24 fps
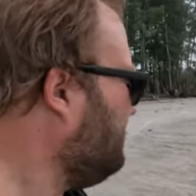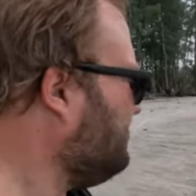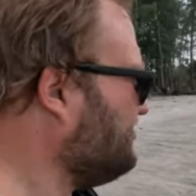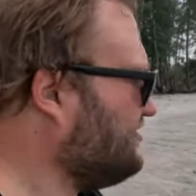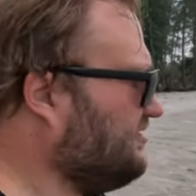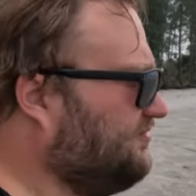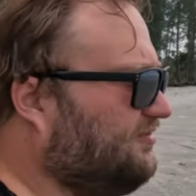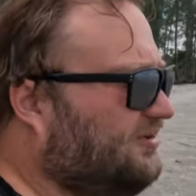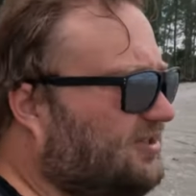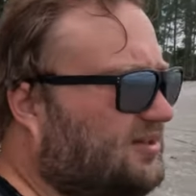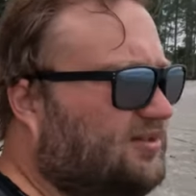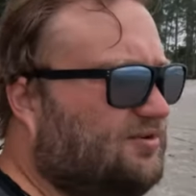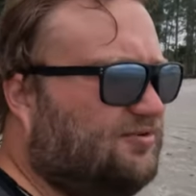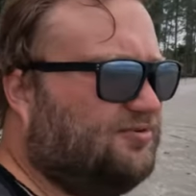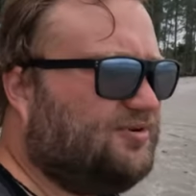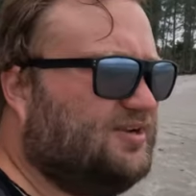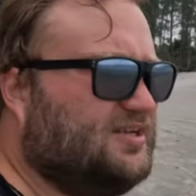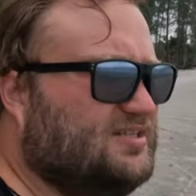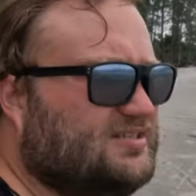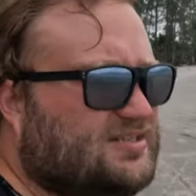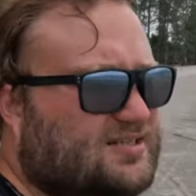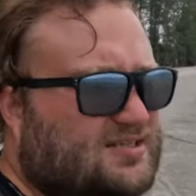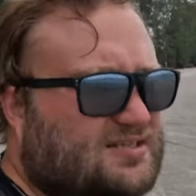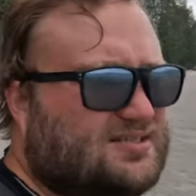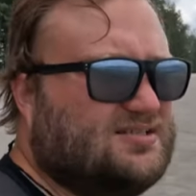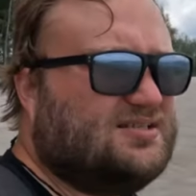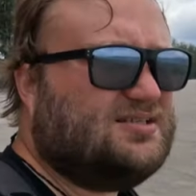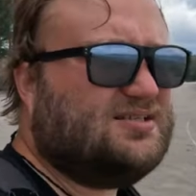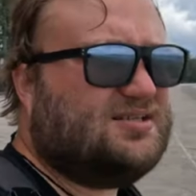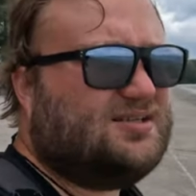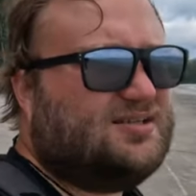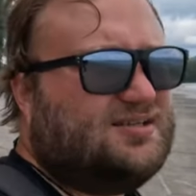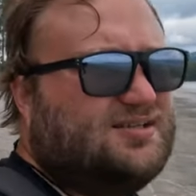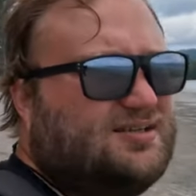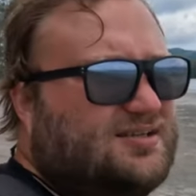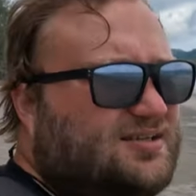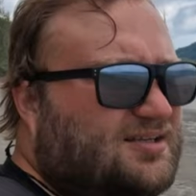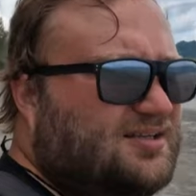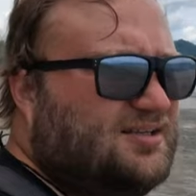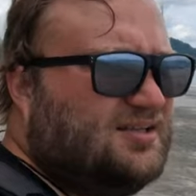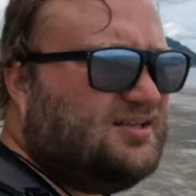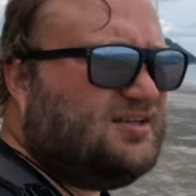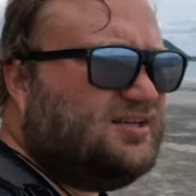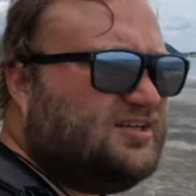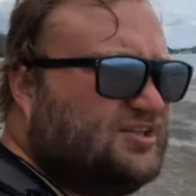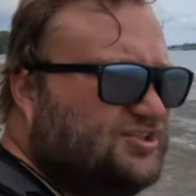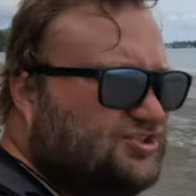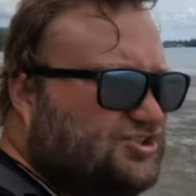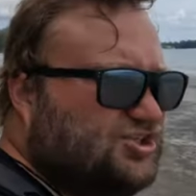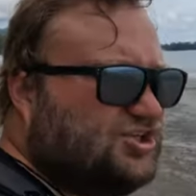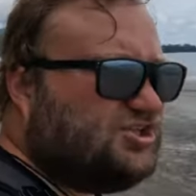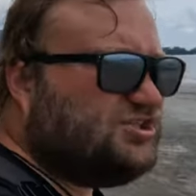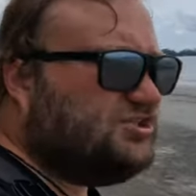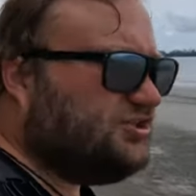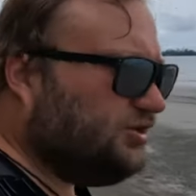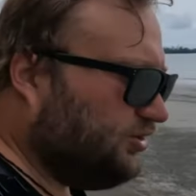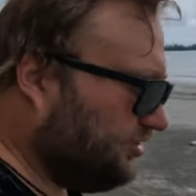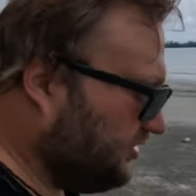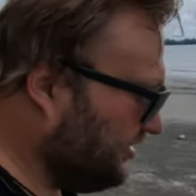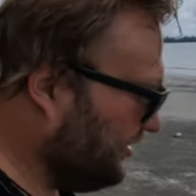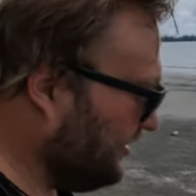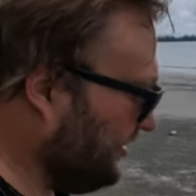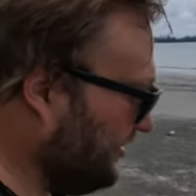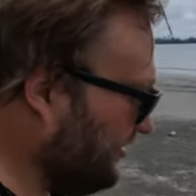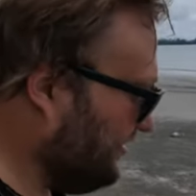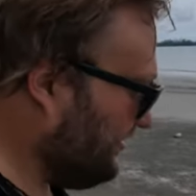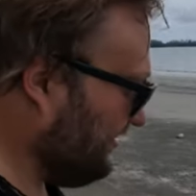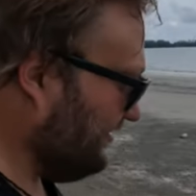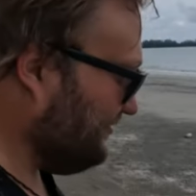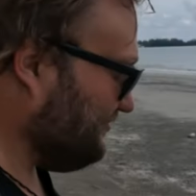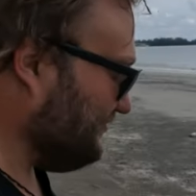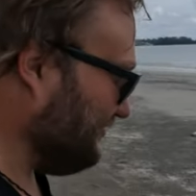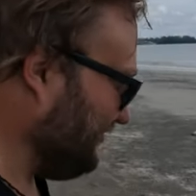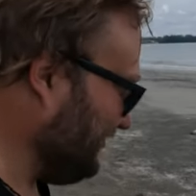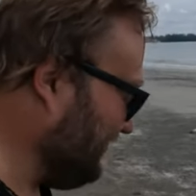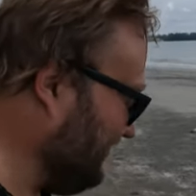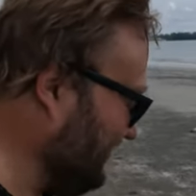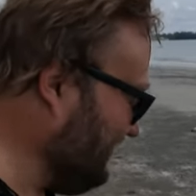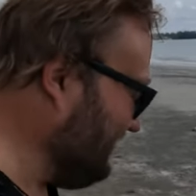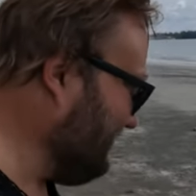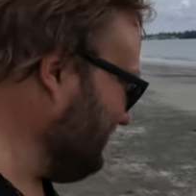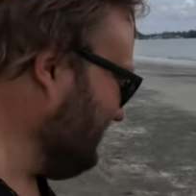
because of other reasons, just not here anymore.